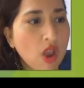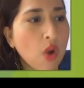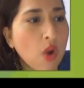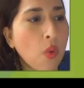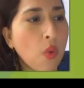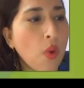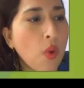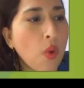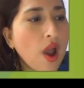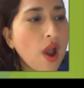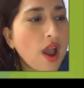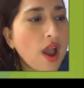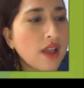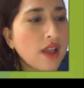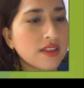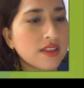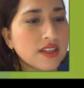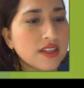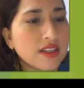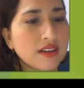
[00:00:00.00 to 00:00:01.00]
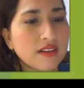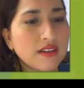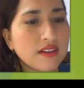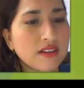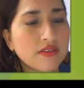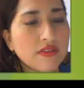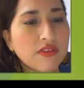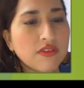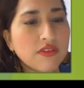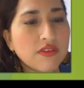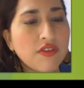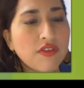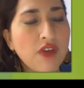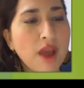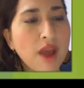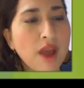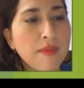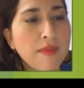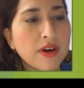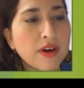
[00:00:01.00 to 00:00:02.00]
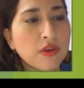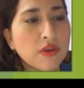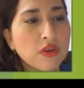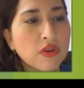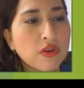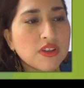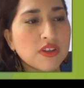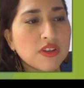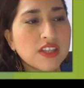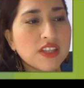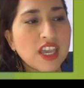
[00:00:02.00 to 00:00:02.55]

What grammar rules